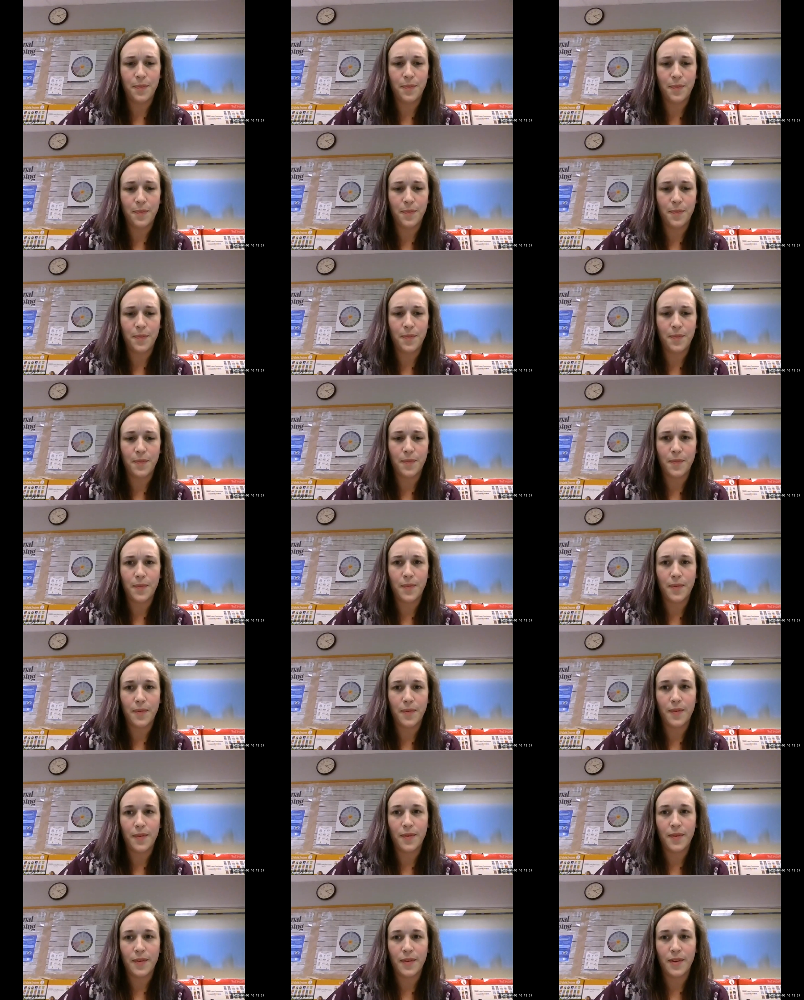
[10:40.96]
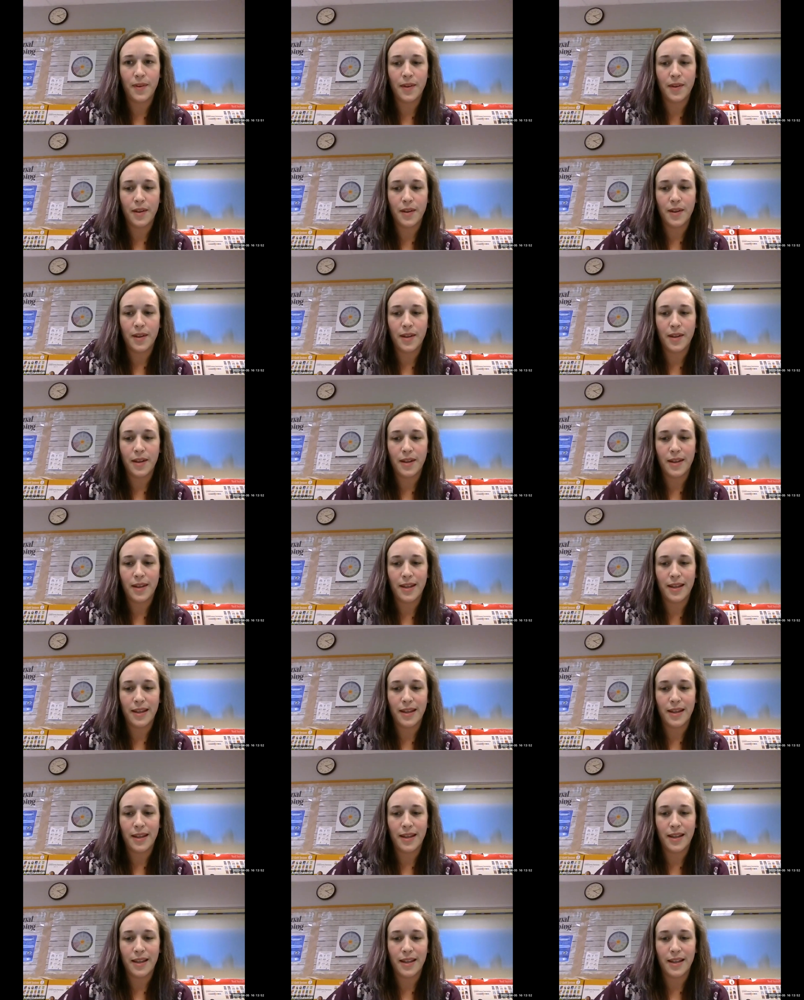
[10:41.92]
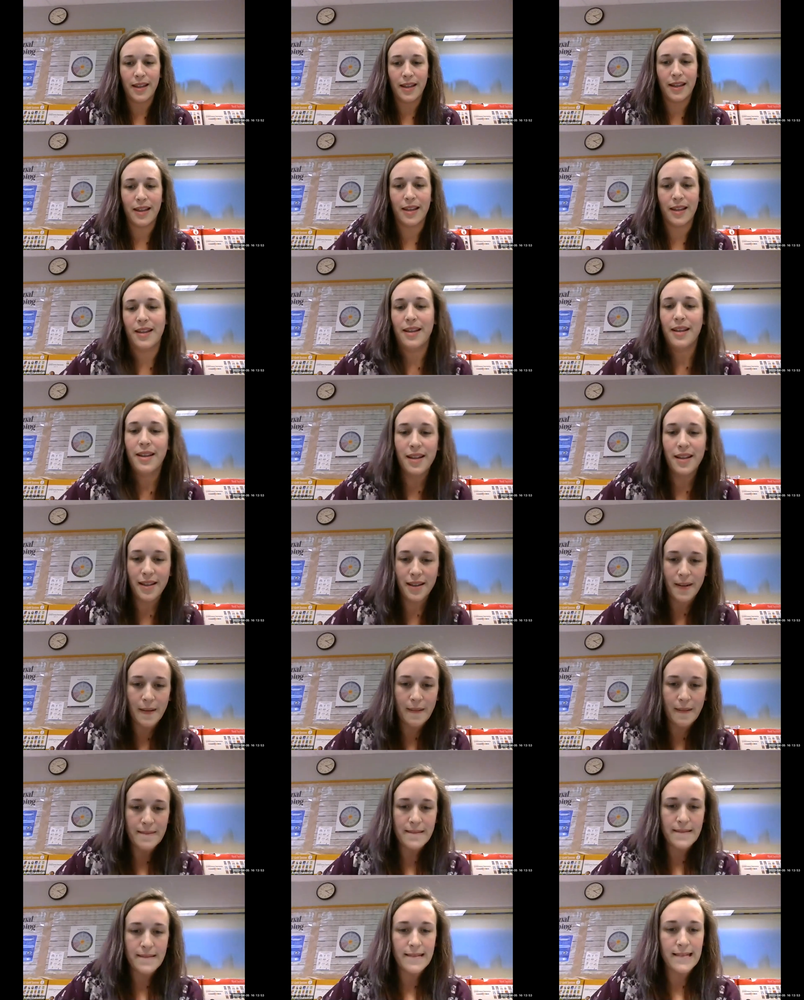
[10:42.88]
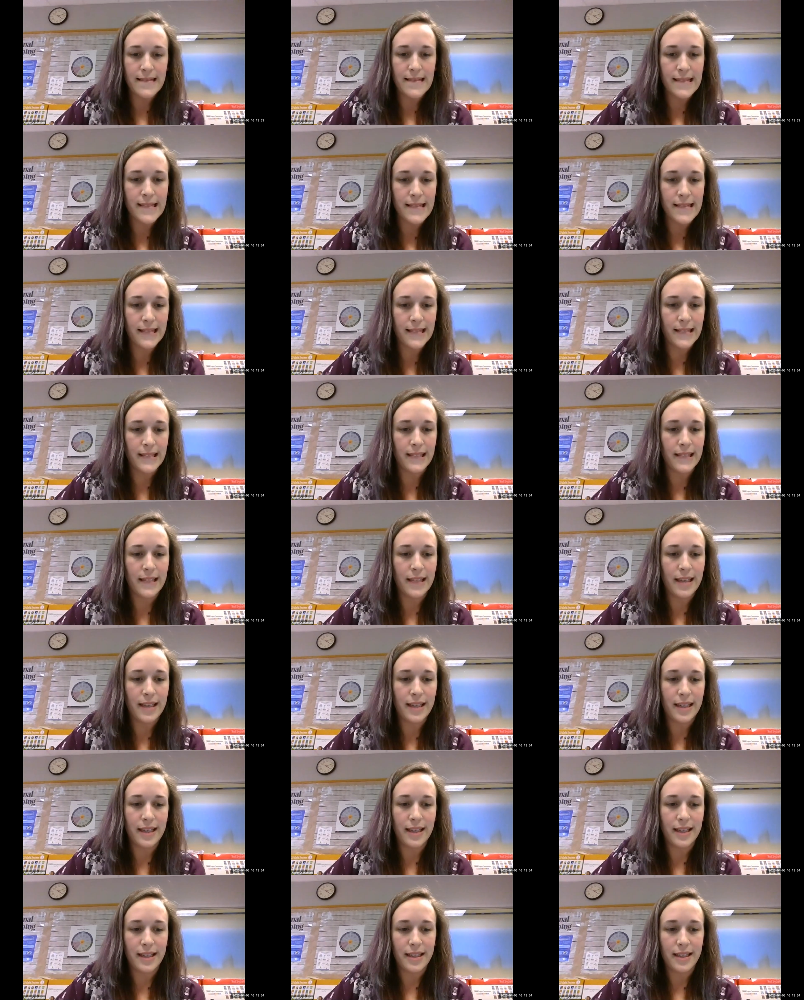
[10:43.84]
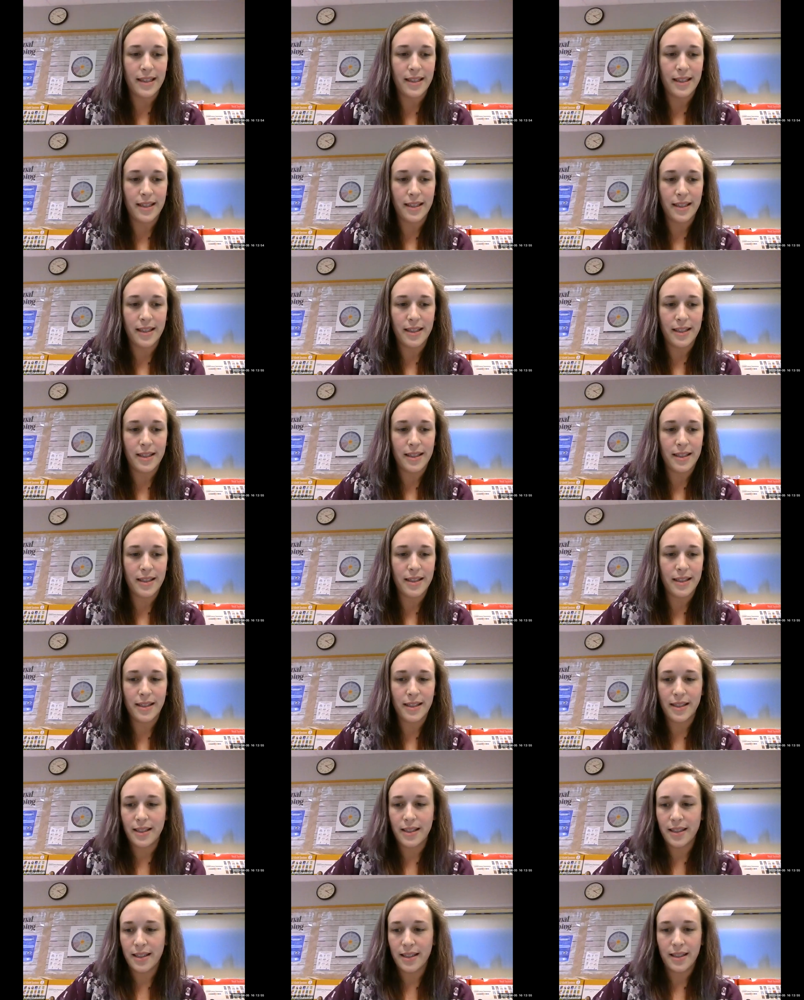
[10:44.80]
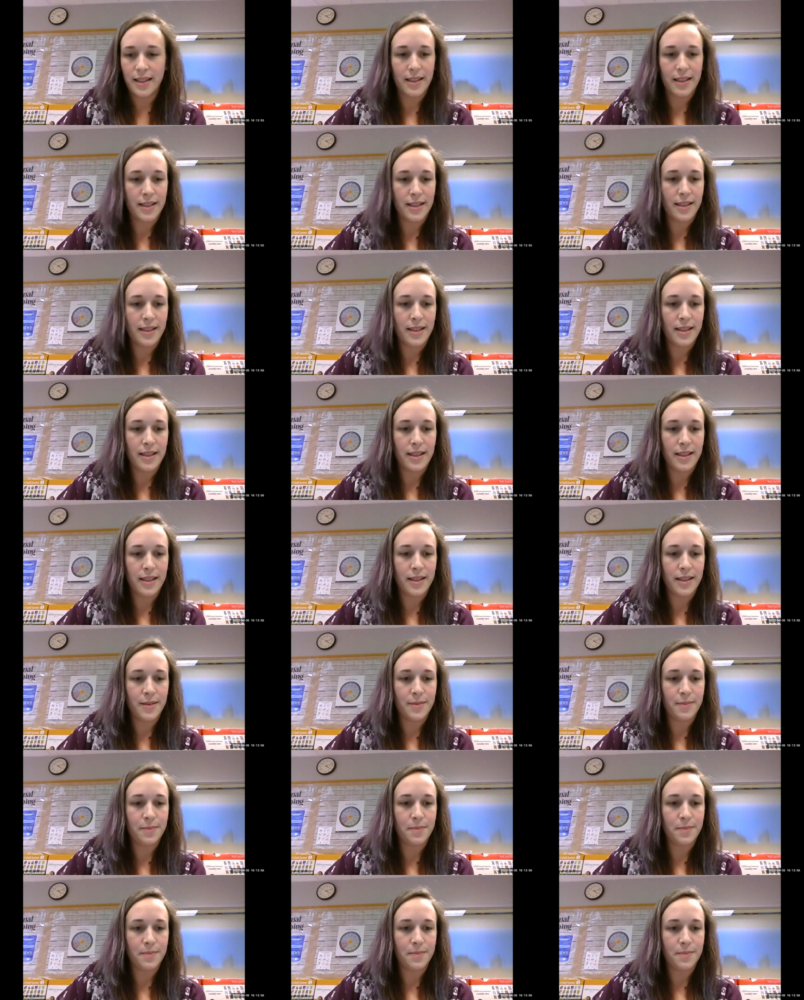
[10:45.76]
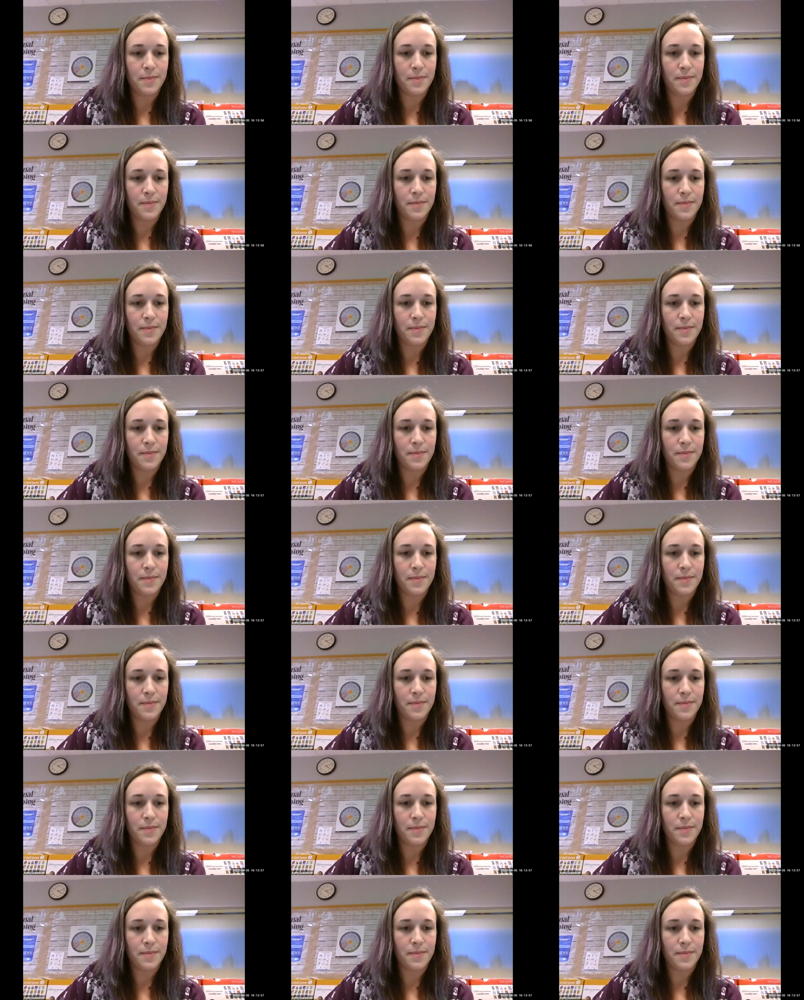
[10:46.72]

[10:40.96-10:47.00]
Nobody speaks.